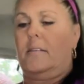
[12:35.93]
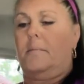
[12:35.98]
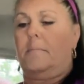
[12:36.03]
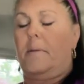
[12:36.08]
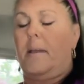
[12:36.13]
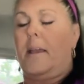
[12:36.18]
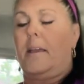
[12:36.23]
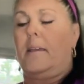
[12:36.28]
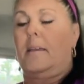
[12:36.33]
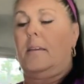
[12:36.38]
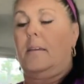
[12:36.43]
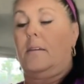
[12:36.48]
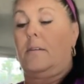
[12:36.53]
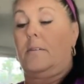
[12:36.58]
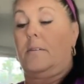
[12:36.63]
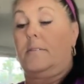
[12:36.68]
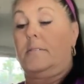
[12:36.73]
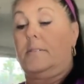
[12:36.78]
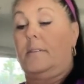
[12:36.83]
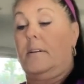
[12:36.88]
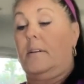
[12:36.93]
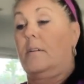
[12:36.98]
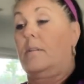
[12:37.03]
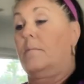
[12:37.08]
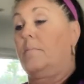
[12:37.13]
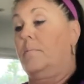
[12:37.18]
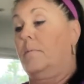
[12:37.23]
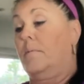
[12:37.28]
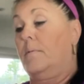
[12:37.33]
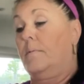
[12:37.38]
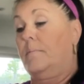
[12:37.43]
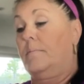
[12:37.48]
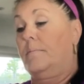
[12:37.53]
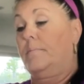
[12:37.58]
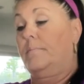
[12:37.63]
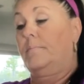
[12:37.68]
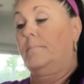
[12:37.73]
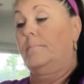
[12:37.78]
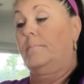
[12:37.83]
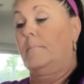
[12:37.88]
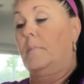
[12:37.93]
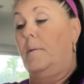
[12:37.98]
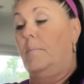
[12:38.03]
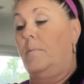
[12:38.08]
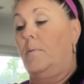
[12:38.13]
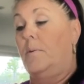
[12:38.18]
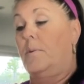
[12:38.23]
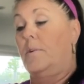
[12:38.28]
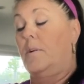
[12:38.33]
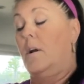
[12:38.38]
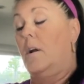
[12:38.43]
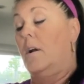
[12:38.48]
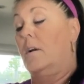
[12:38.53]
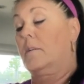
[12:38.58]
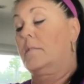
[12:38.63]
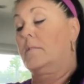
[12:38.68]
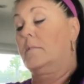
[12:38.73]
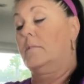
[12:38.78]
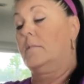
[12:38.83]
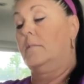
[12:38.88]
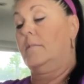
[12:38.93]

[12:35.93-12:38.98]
back here is terrible. My poor dogs.